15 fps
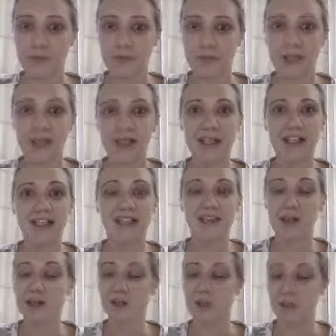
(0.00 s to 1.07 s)
And he,
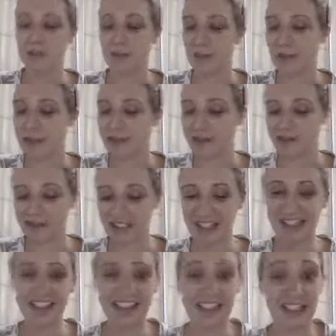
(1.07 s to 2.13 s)
makes me emotional,
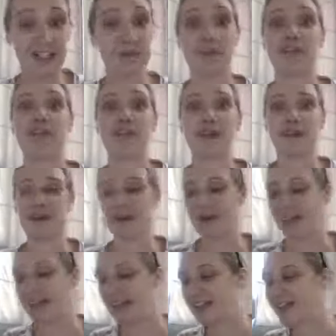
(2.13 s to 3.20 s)
it's been a really big
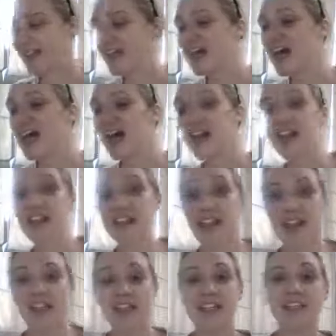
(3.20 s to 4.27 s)
weekend, and
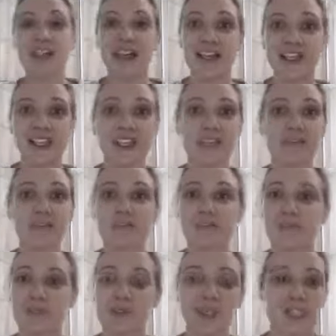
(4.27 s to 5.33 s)
he said,
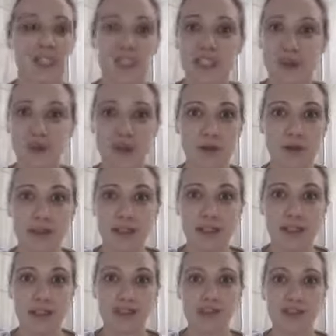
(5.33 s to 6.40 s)
just sit with me,
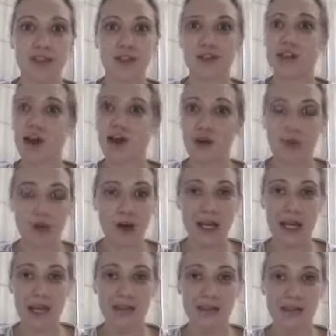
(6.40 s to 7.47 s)
just hold my
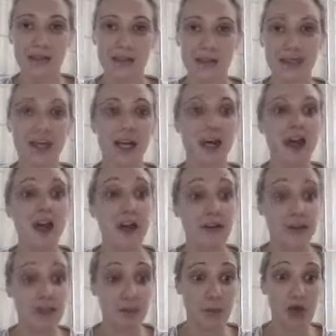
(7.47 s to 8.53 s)
hand.
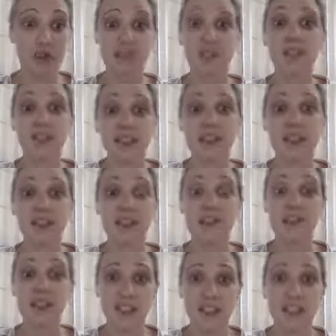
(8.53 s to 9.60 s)
And this person did.
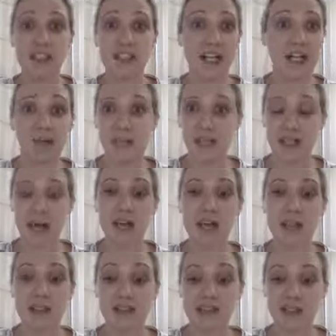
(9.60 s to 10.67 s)
She just held his
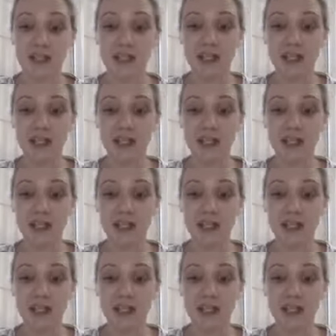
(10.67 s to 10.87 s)
hand.